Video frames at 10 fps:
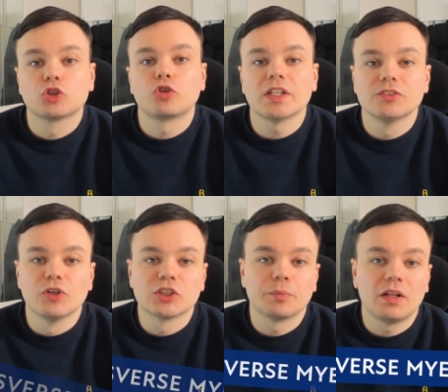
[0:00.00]

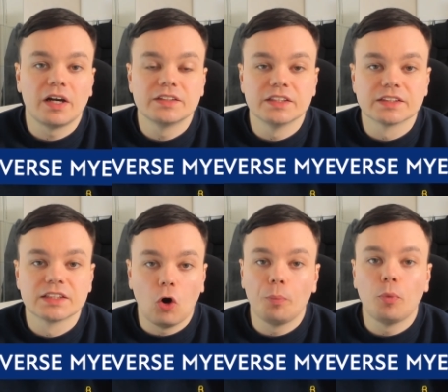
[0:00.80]
transverse myelitis,
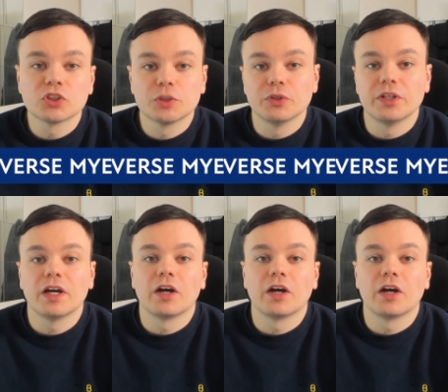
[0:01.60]
or possibly